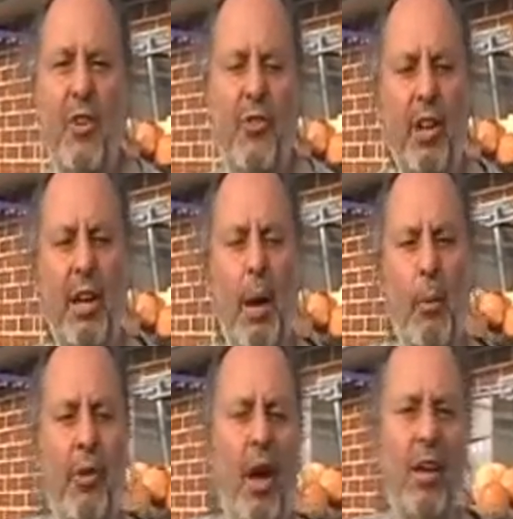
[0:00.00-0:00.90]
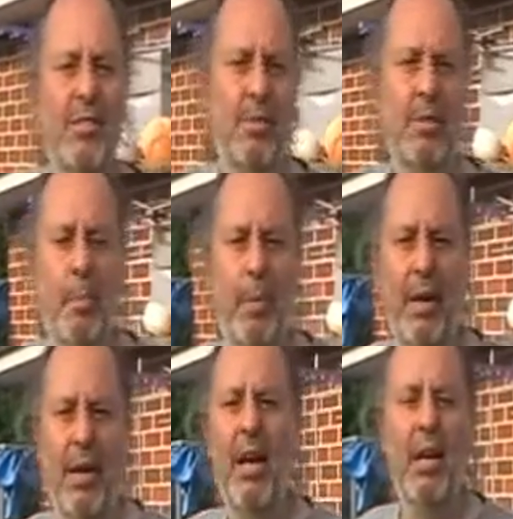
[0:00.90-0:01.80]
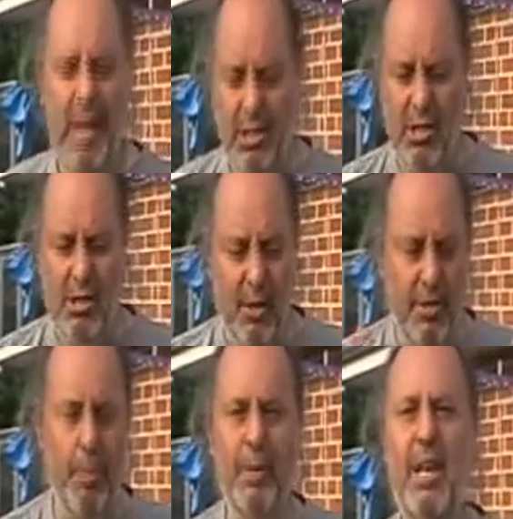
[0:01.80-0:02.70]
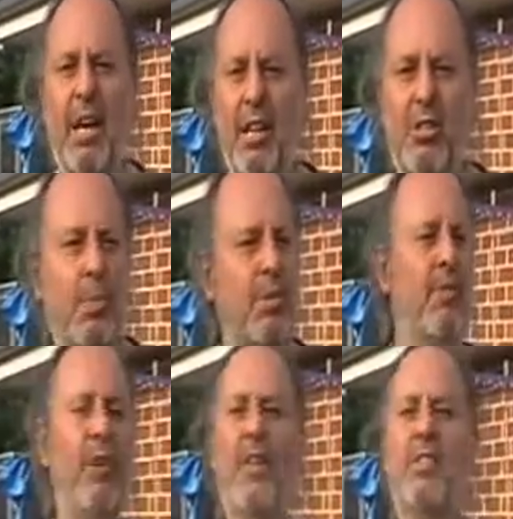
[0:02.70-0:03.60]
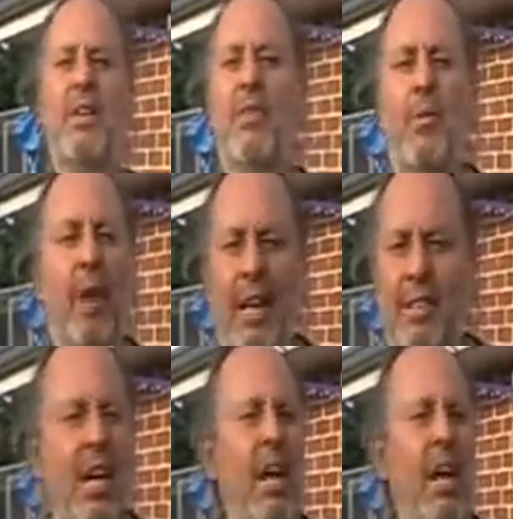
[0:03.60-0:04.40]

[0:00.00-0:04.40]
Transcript: Fill it up with ice and your beer. Get yourself some potato chips. Sit in front of the TV and relax.